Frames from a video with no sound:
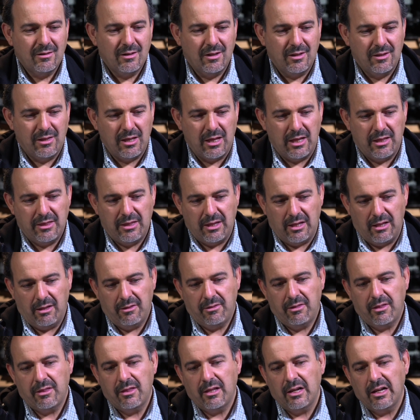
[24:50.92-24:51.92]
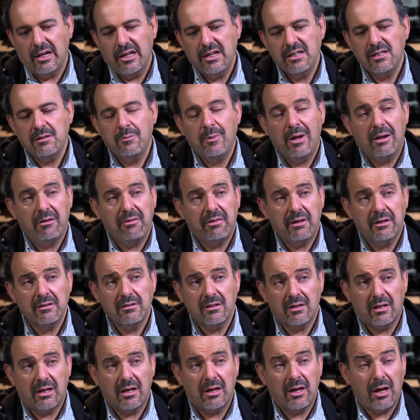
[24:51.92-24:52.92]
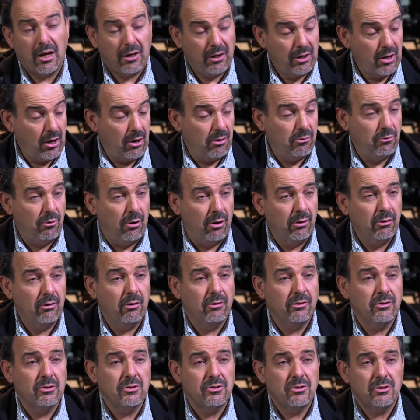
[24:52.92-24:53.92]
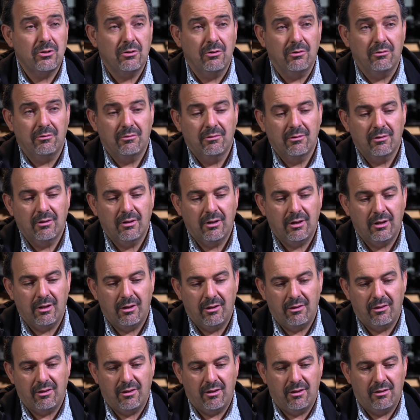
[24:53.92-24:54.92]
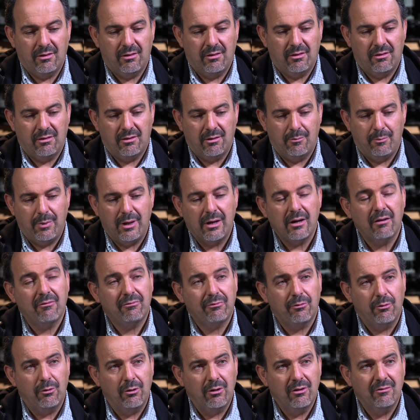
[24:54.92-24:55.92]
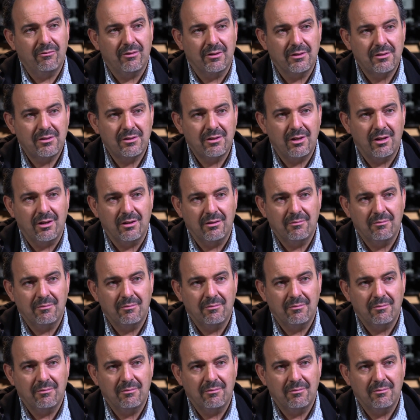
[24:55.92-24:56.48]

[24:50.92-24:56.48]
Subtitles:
the least amount of things that can go wrong on a shoot, the better for all of us. Yeah.